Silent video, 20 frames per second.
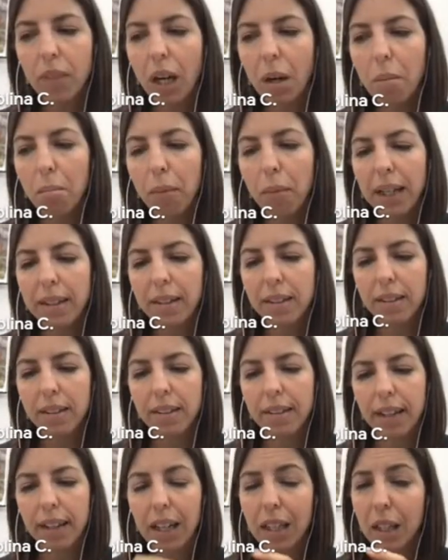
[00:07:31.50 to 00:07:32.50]
But
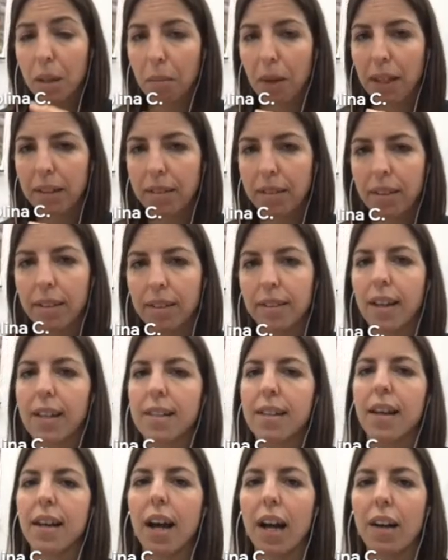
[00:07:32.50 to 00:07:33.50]
dark matter
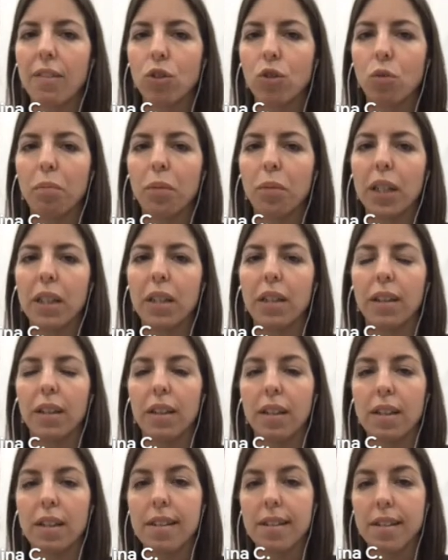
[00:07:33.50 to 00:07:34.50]
doesn't have to be
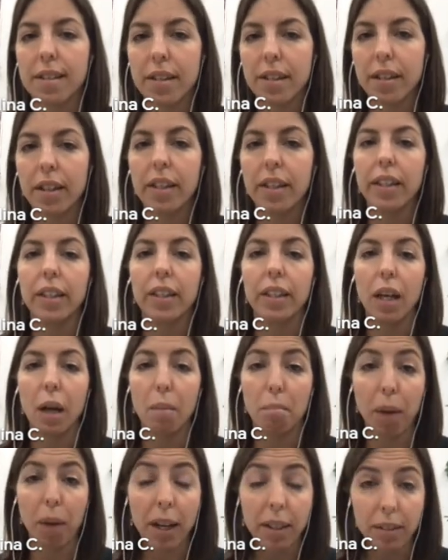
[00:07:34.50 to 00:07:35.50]
necessarily
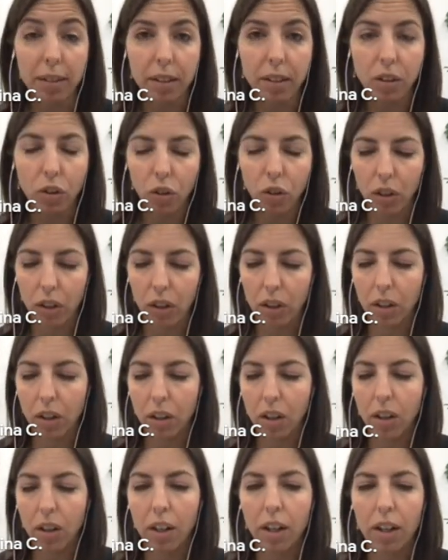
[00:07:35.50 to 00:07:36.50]
particle.
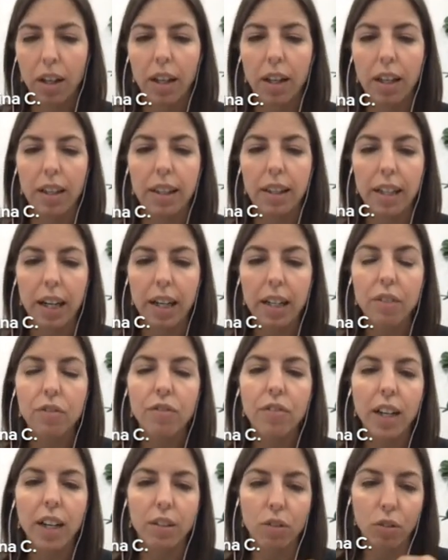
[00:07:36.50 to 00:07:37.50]
There are, in
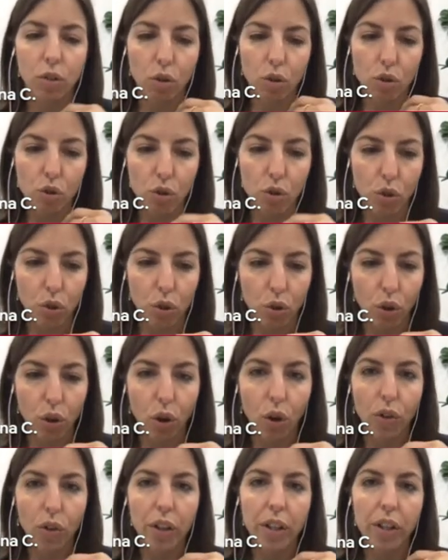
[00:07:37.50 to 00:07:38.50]
fact, also
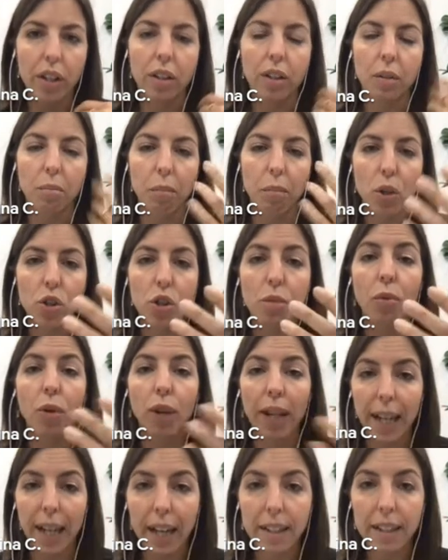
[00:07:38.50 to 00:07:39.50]
other possible
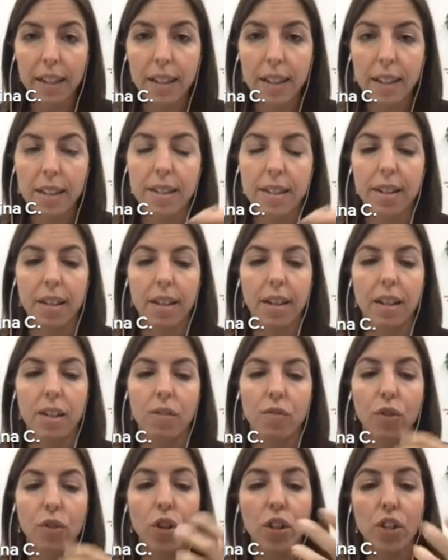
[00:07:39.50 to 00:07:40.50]
candidates, as,
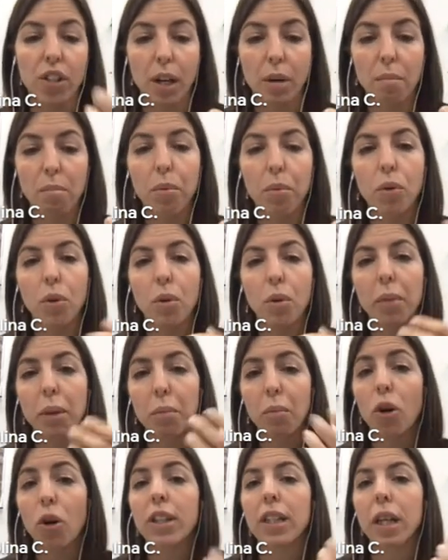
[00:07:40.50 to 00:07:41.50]
for example,
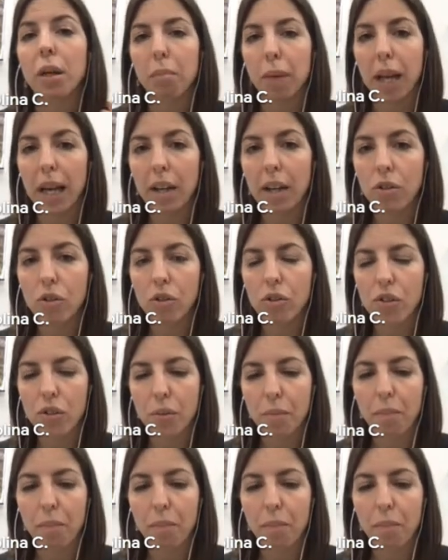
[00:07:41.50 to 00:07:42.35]
primordial black holes.